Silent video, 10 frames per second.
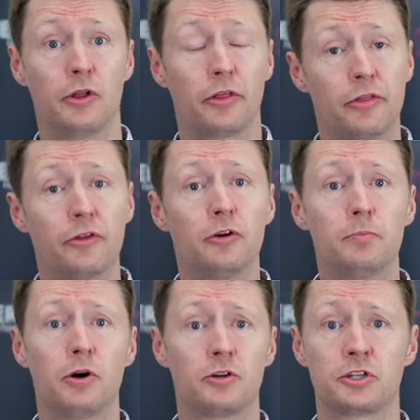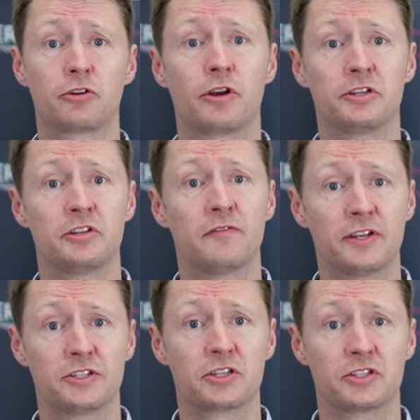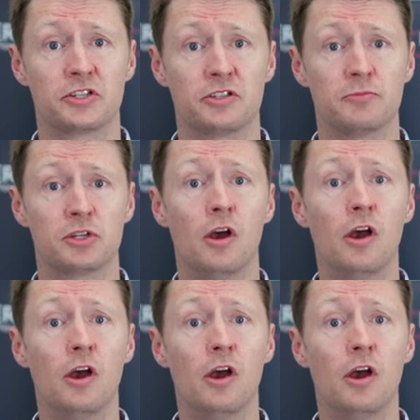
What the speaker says: third-party accredited fencing systems